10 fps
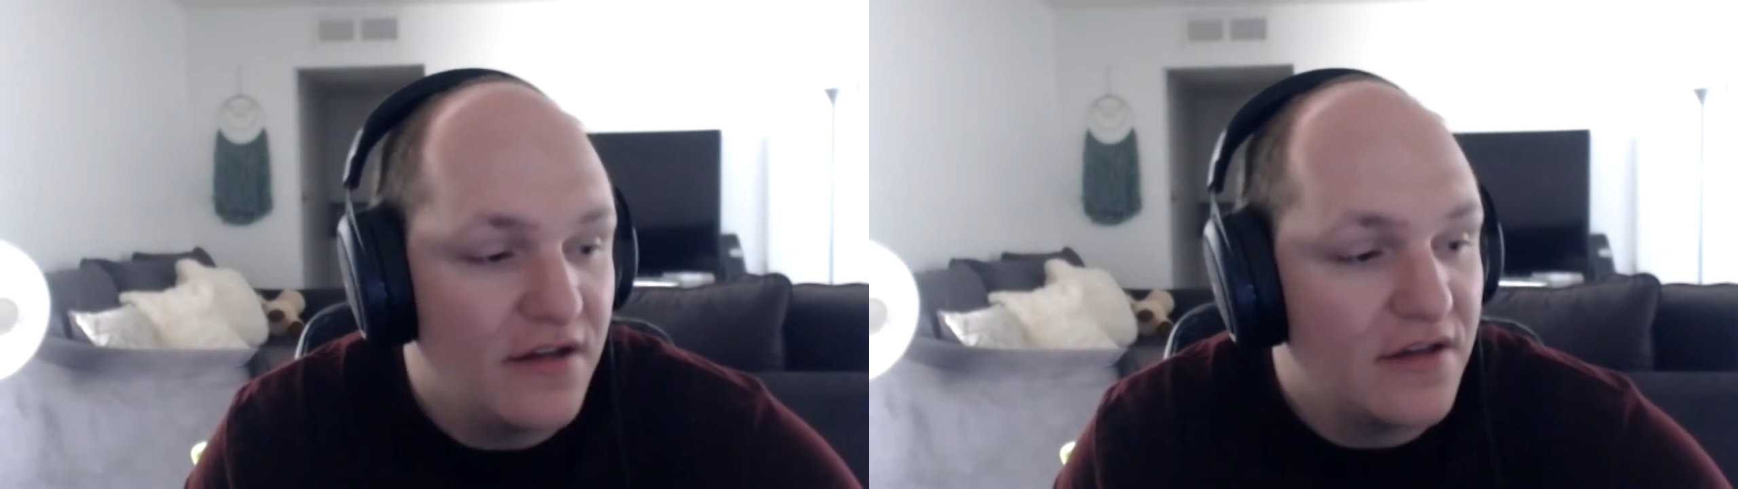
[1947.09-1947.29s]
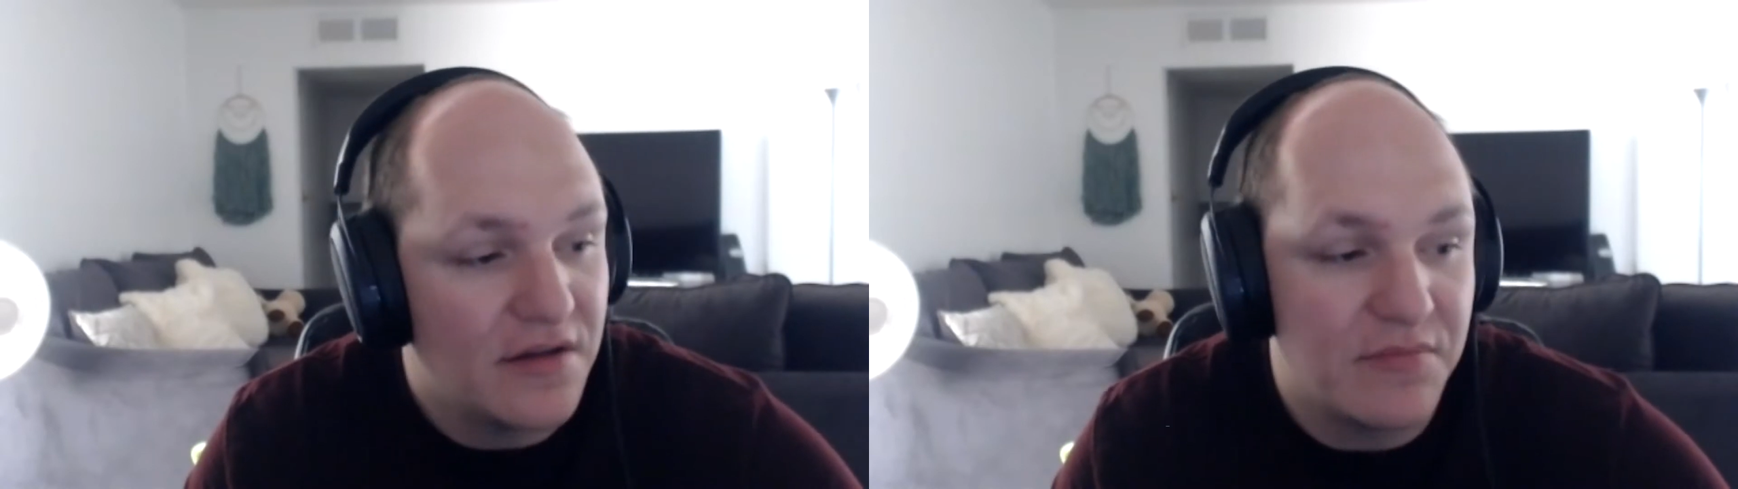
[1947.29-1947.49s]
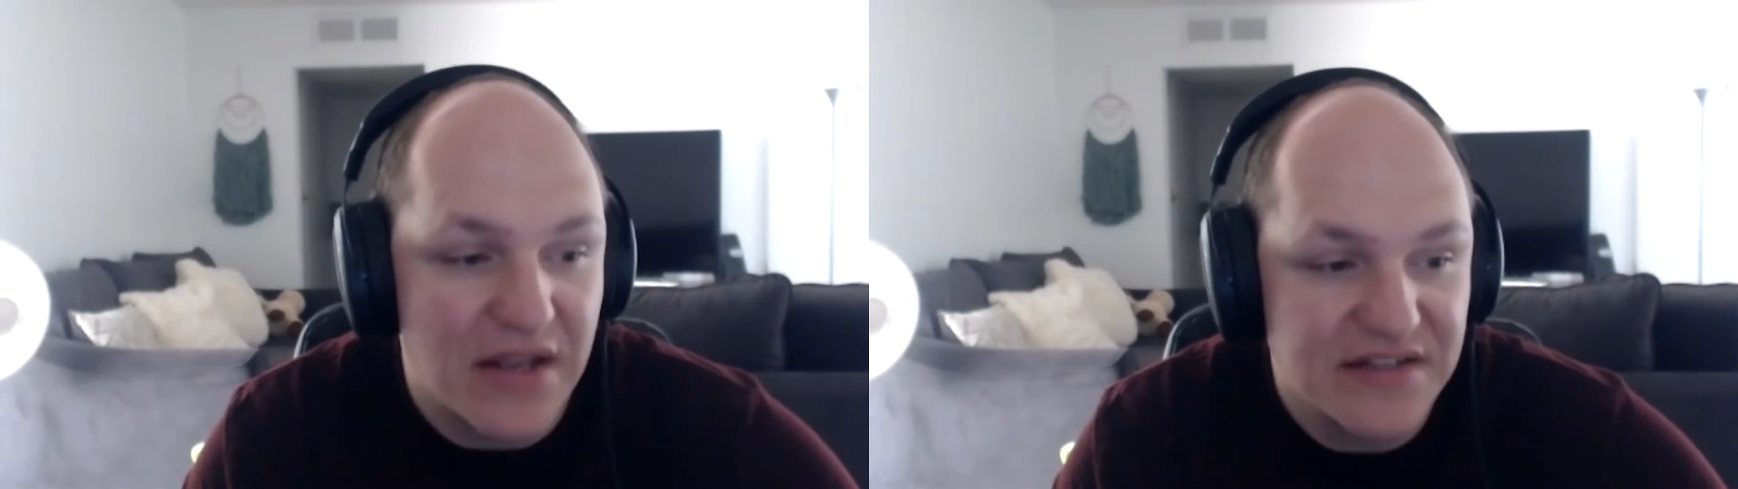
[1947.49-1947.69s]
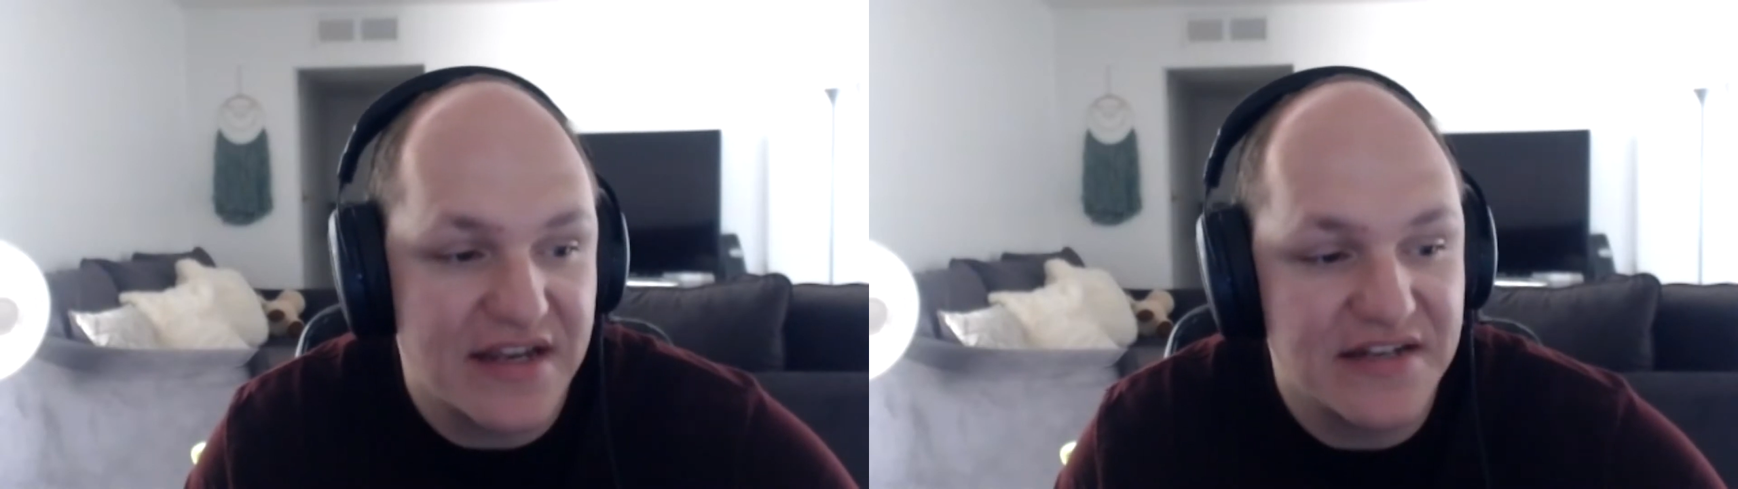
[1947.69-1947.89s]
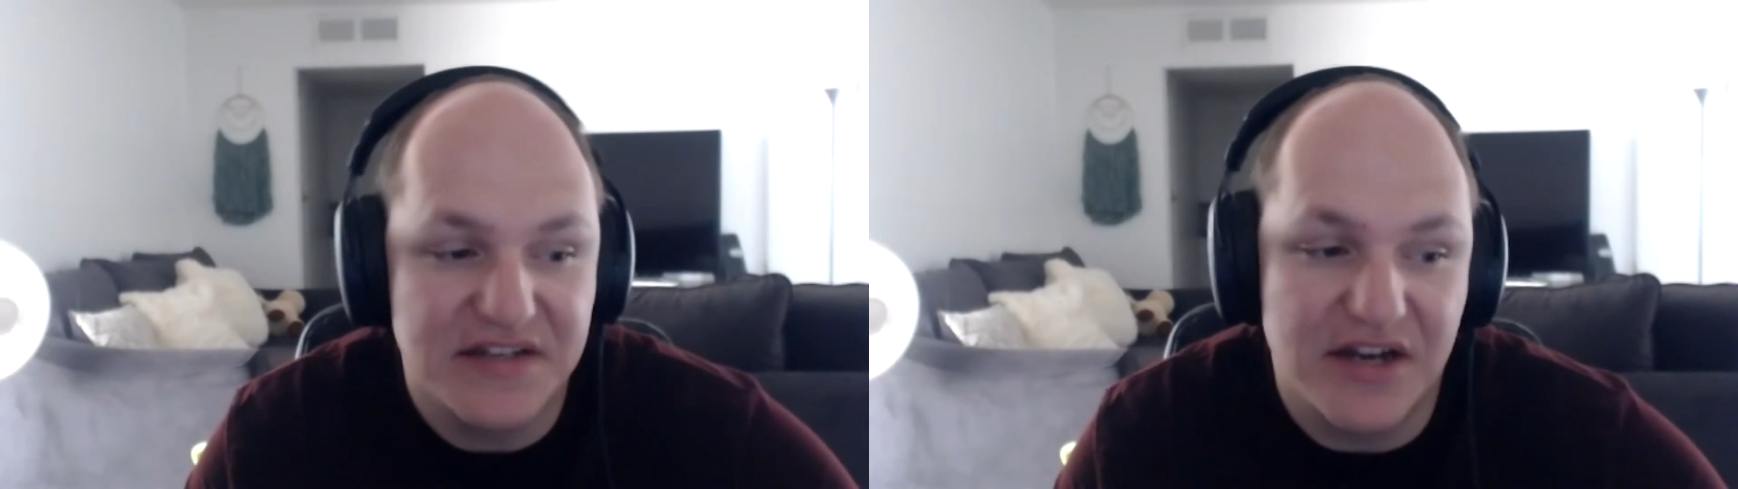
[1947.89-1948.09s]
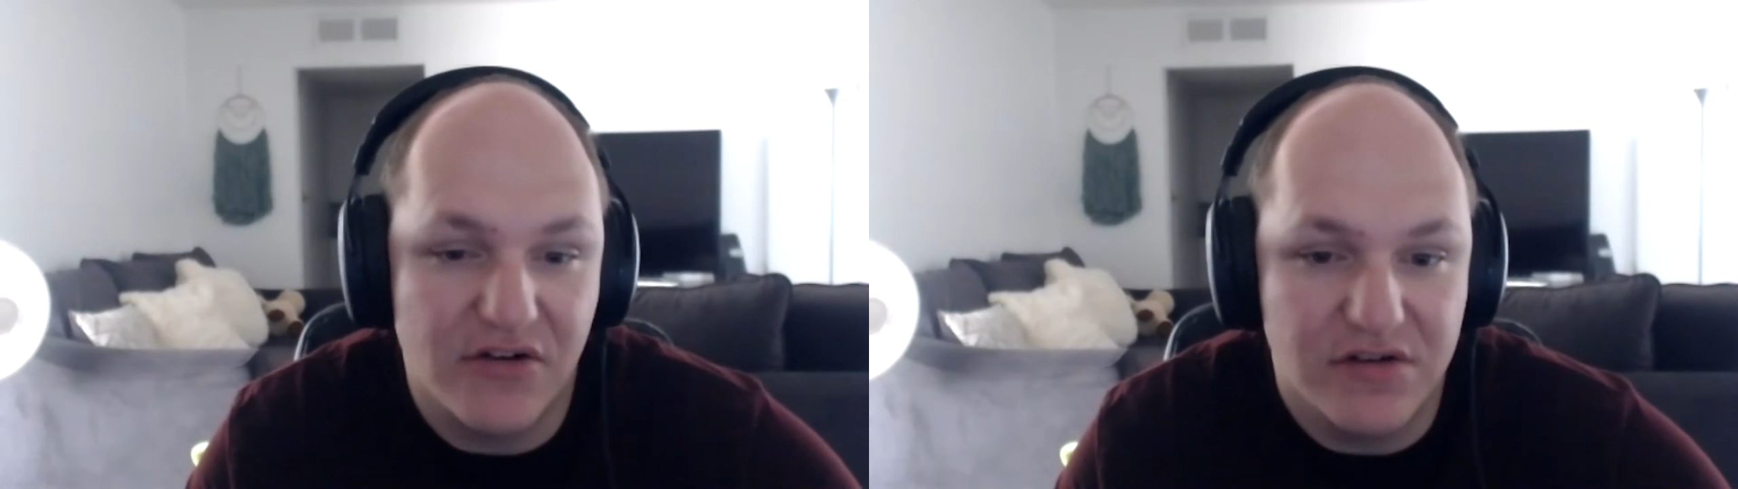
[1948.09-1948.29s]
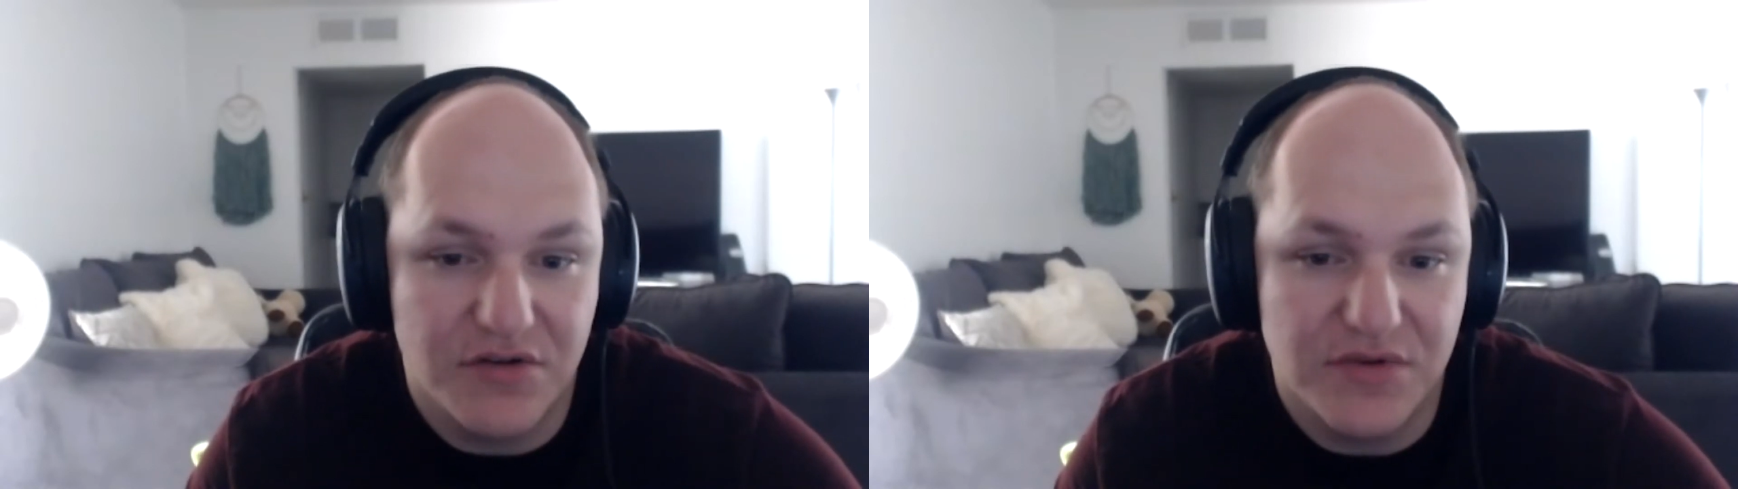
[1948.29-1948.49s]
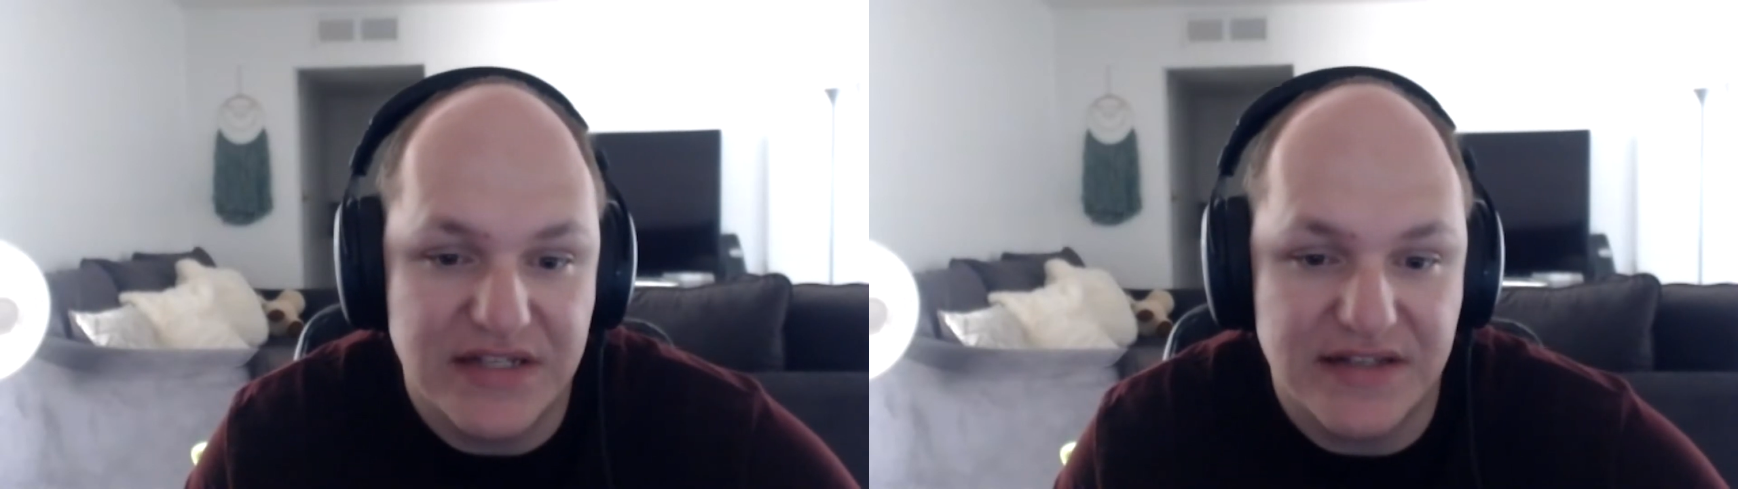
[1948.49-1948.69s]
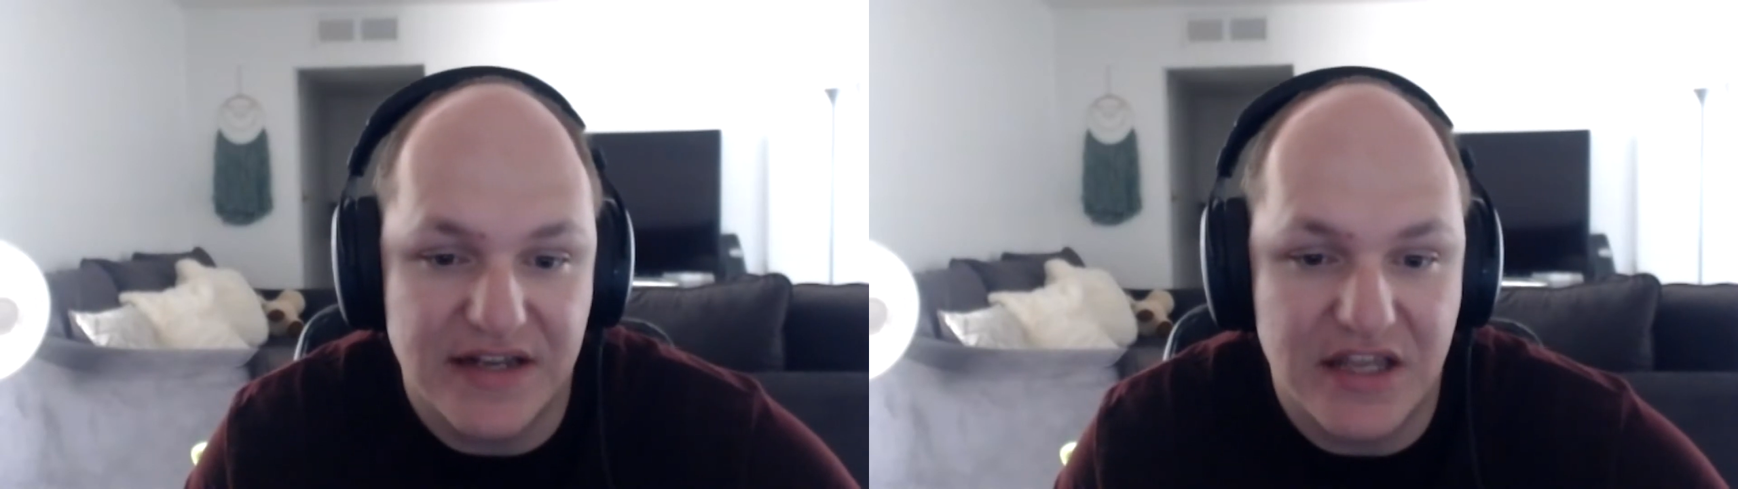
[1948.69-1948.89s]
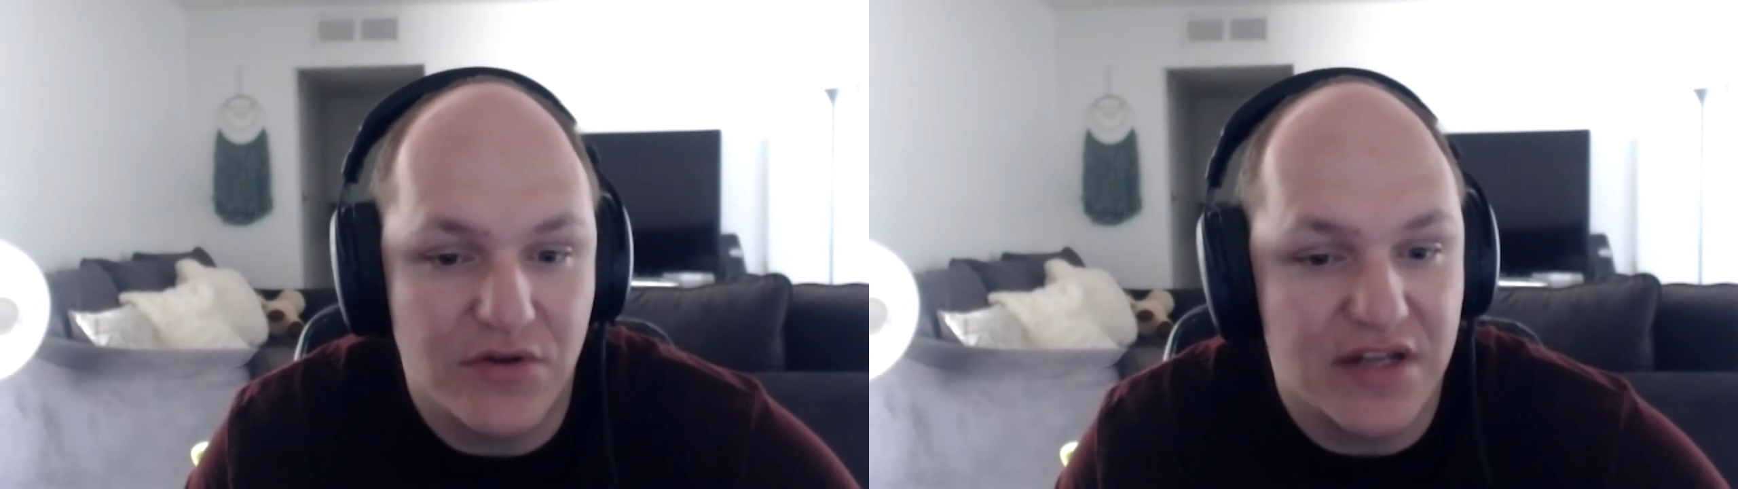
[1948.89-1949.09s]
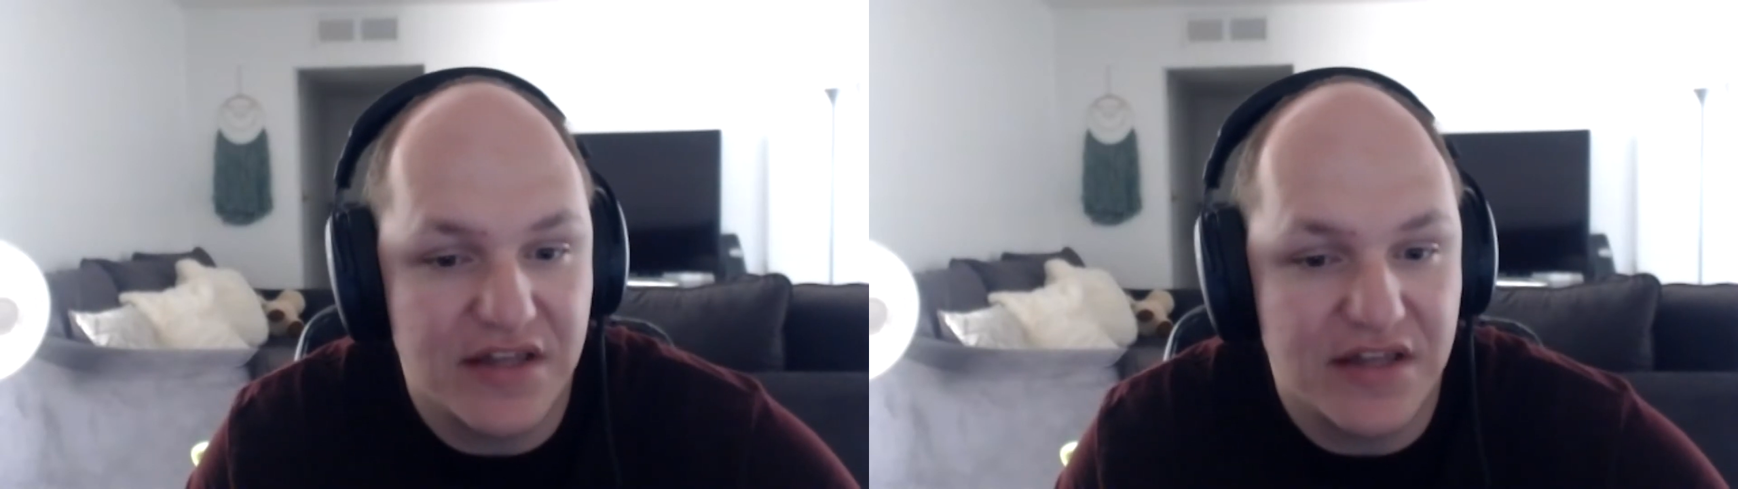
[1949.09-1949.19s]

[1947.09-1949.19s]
the best case scenario is like you hit